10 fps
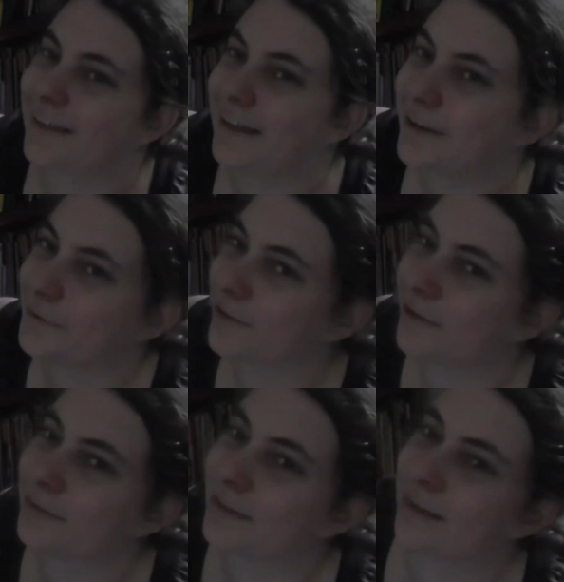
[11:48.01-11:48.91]
end up
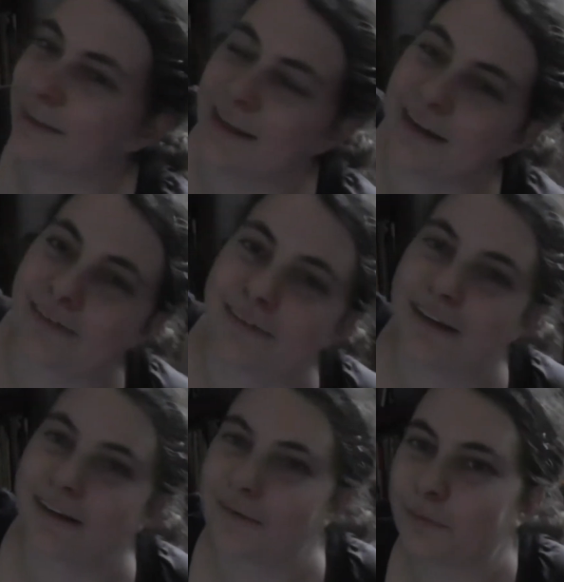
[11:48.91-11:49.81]
the scene going
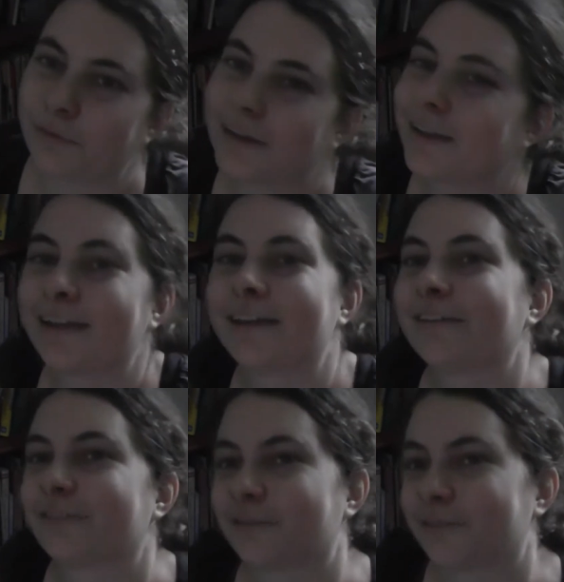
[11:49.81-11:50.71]
in a completely
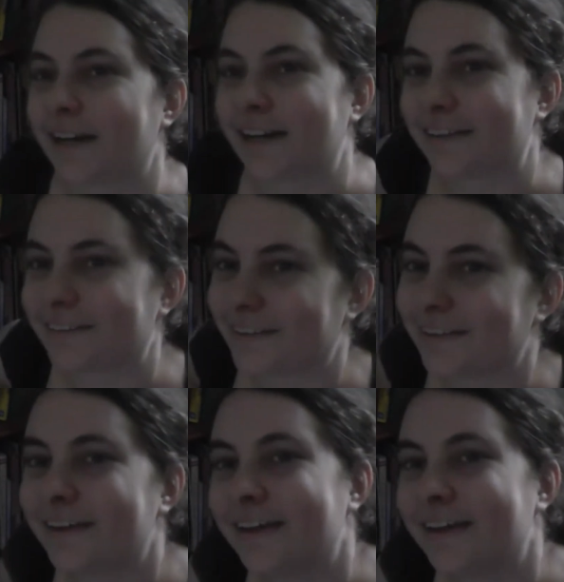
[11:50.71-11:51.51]
different way. So